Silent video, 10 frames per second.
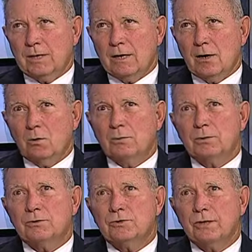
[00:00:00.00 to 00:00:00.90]

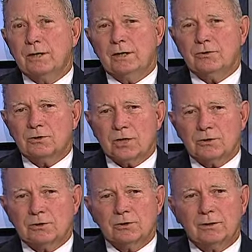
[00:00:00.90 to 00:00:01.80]
open city
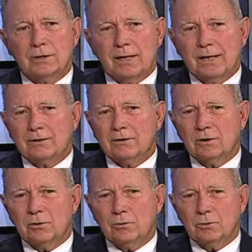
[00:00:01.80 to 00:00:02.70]
session that had to
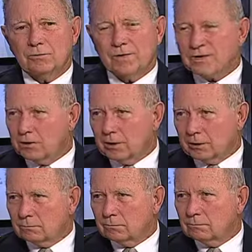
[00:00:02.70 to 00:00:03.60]
do with visioning,